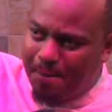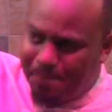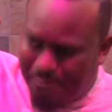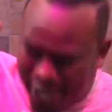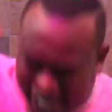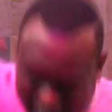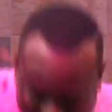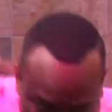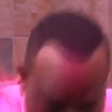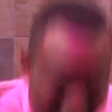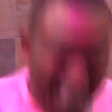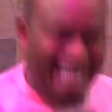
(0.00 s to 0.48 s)

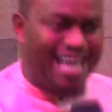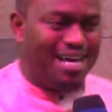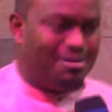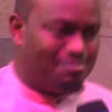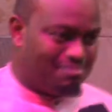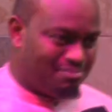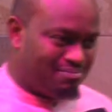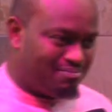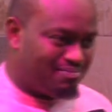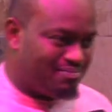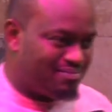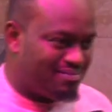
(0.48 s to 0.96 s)

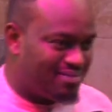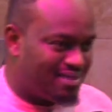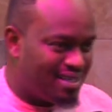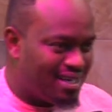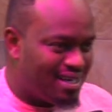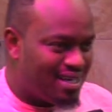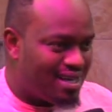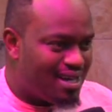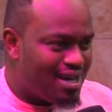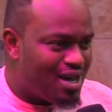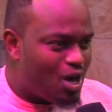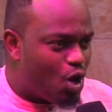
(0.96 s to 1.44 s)
became,
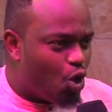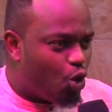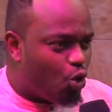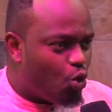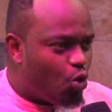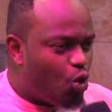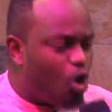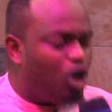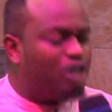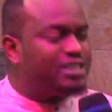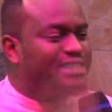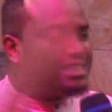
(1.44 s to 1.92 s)

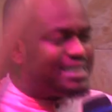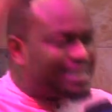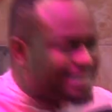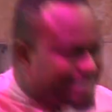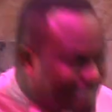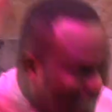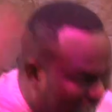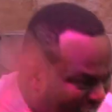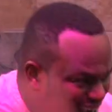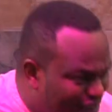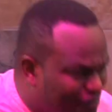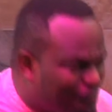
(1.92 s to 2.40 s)

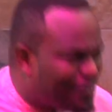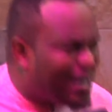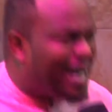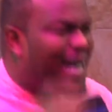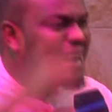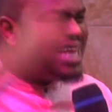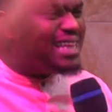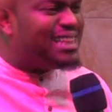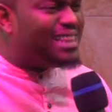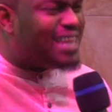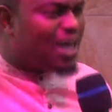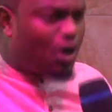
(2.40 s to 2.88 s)

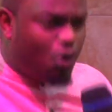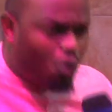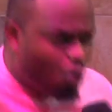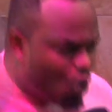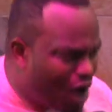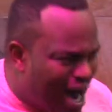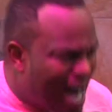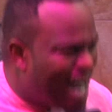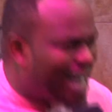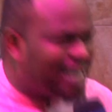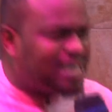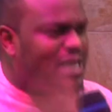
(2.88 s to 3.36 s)
whatever the
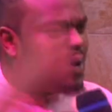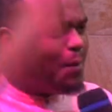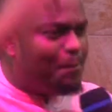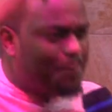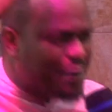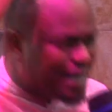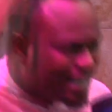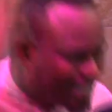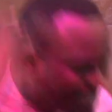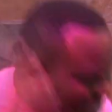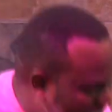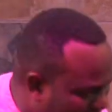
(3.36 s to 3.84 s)
word
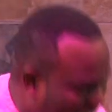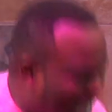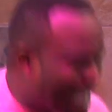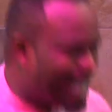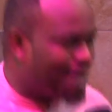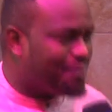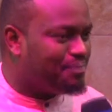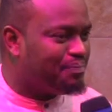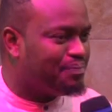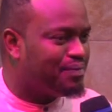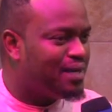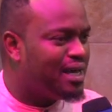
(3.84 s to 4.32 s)

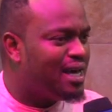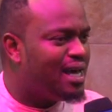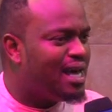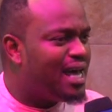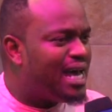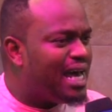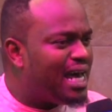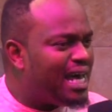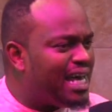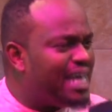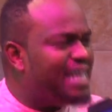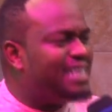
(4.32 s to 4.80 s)
became,
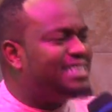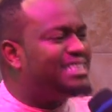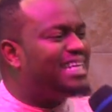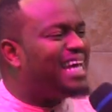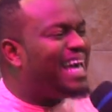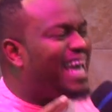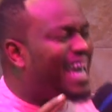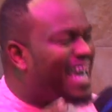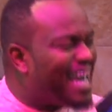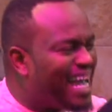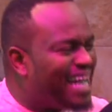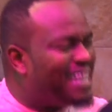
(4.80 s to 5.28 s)
it
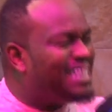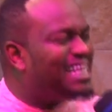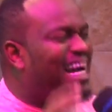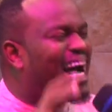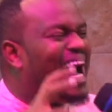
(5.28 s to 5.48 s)
had